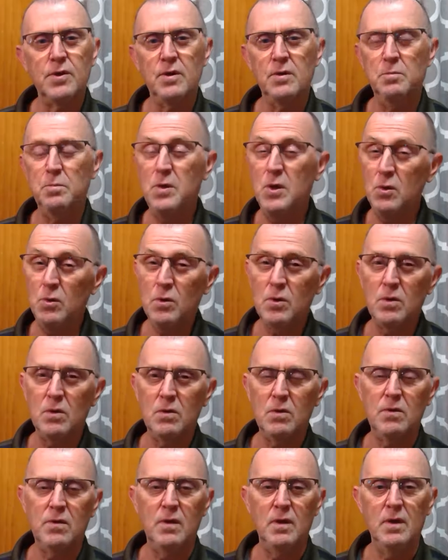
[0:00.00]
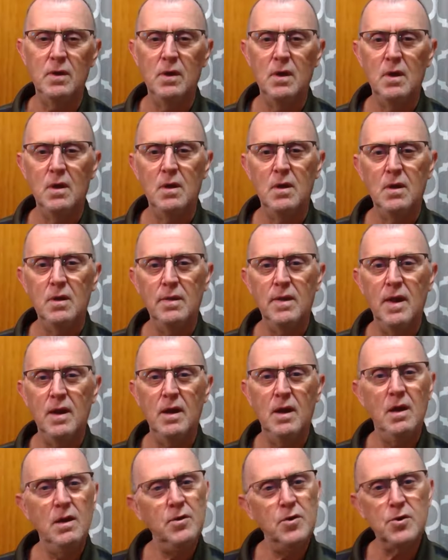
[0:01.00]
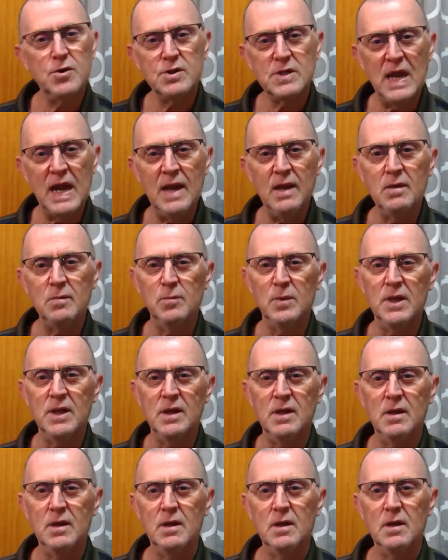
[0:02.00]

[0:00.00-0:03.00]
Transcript: and abuses that, that understandably